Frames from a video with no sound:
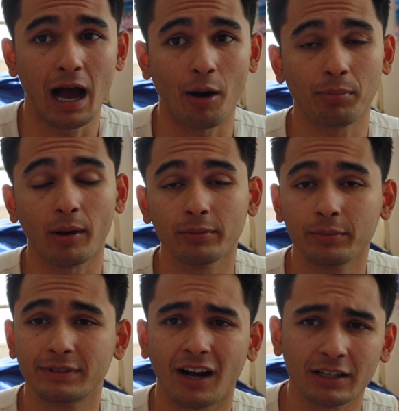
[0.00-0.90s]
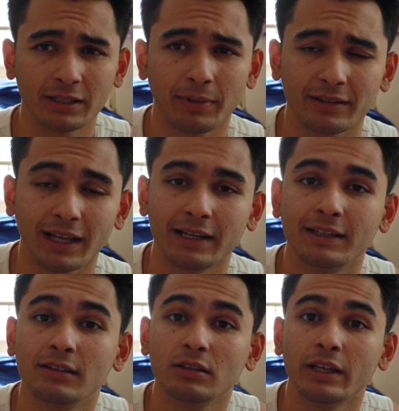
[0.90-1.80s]
I'll probably be talking about that
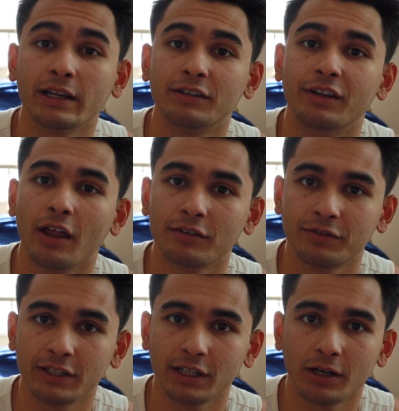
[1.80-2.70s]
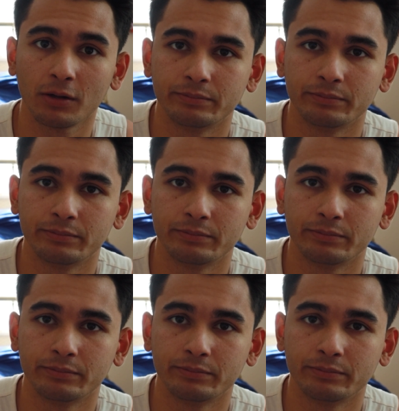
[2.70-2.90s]
in, a, in another video.